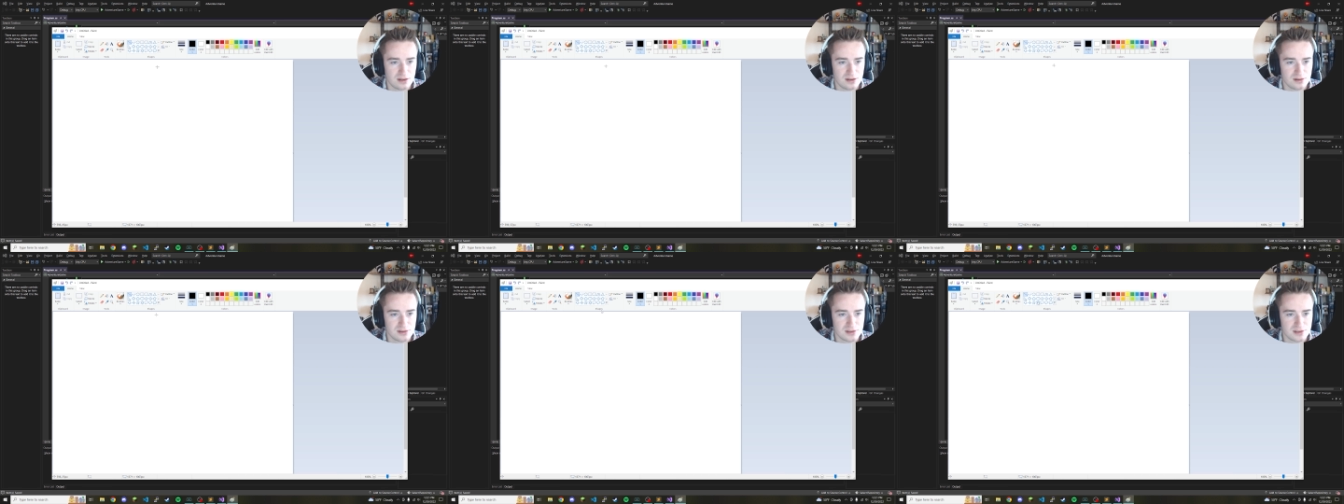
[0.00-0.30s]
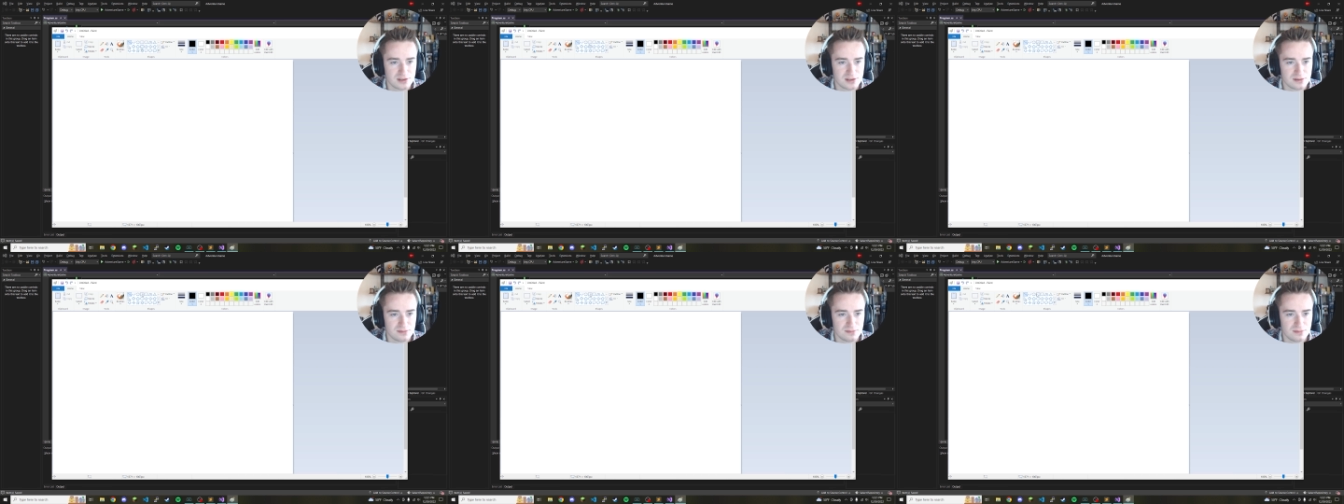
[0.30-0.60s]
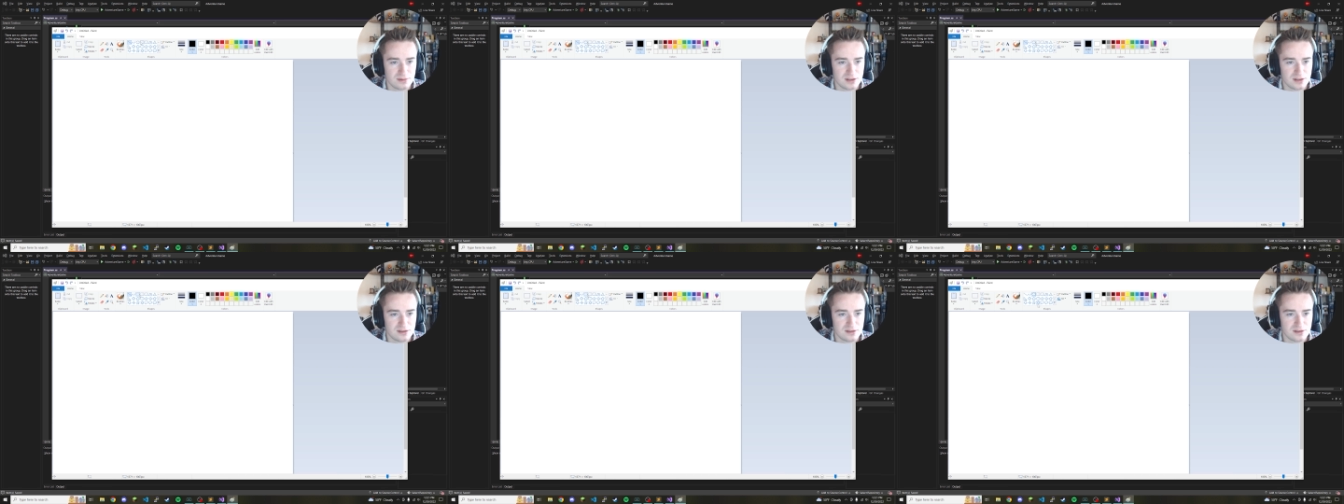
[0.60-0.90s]
here's,
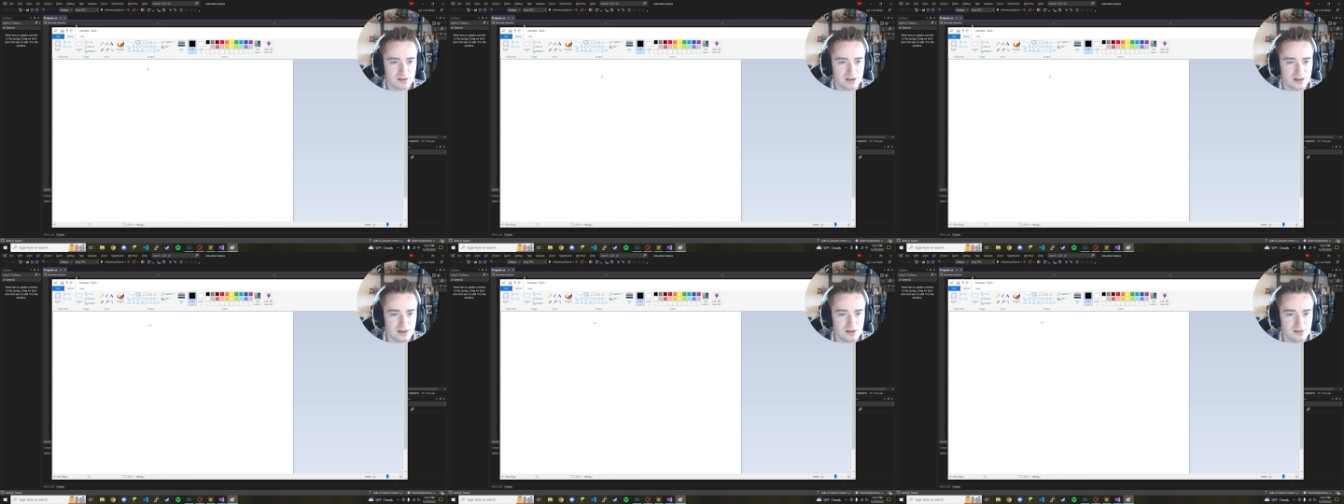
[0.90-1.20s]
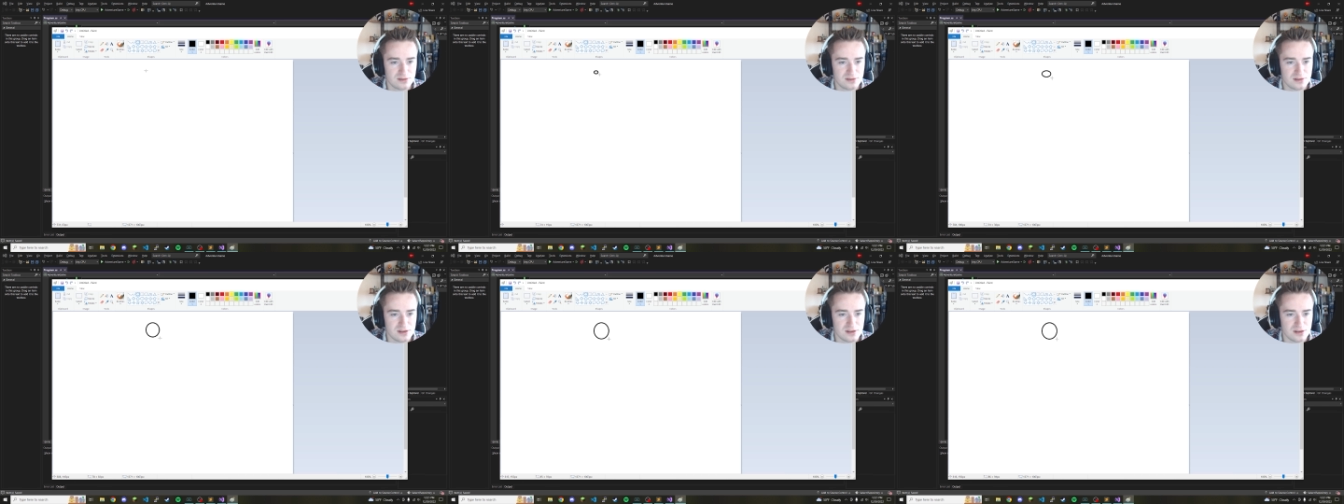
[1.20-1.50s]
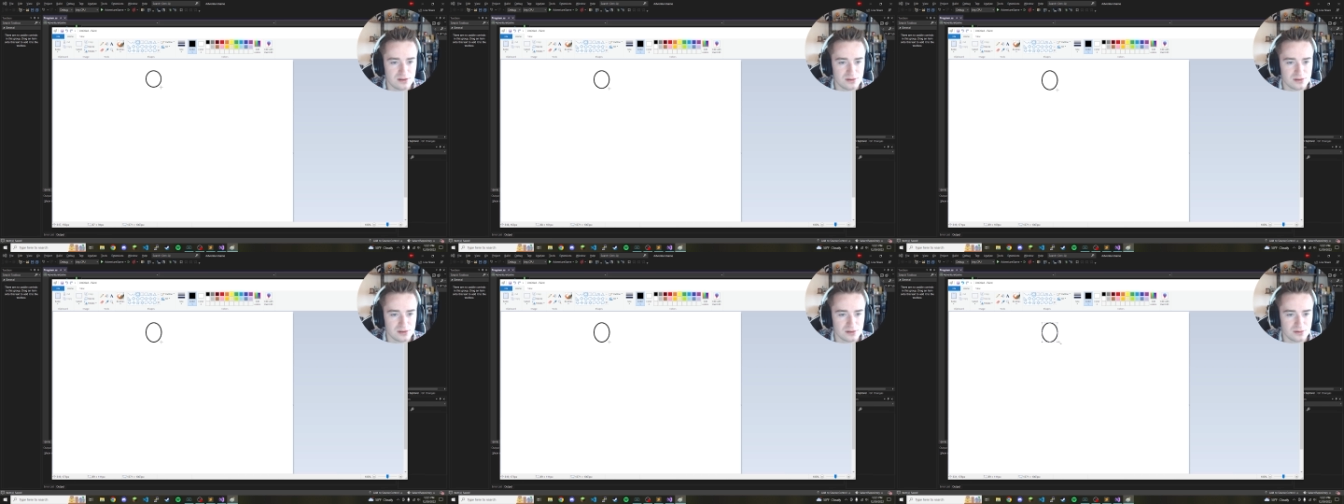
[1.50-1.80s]
let's say here's the
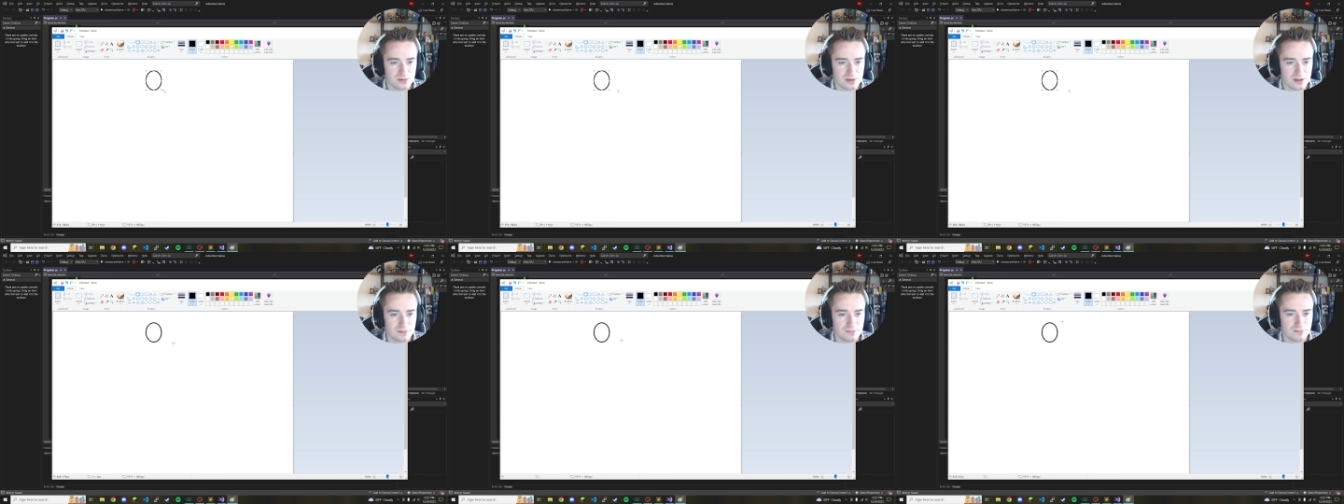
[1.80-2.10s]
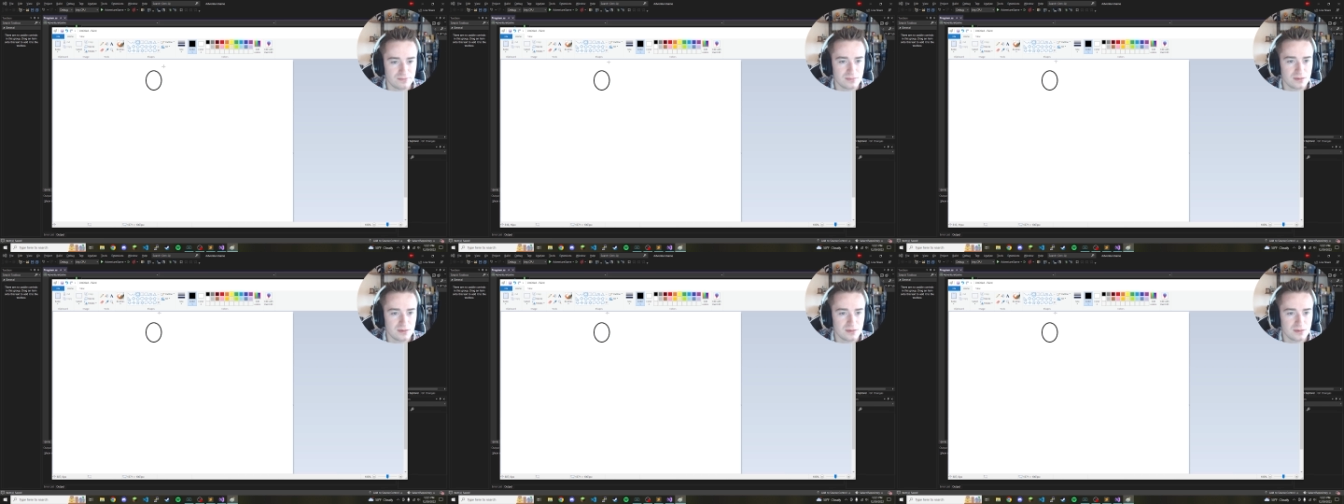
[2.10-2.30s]
user, right?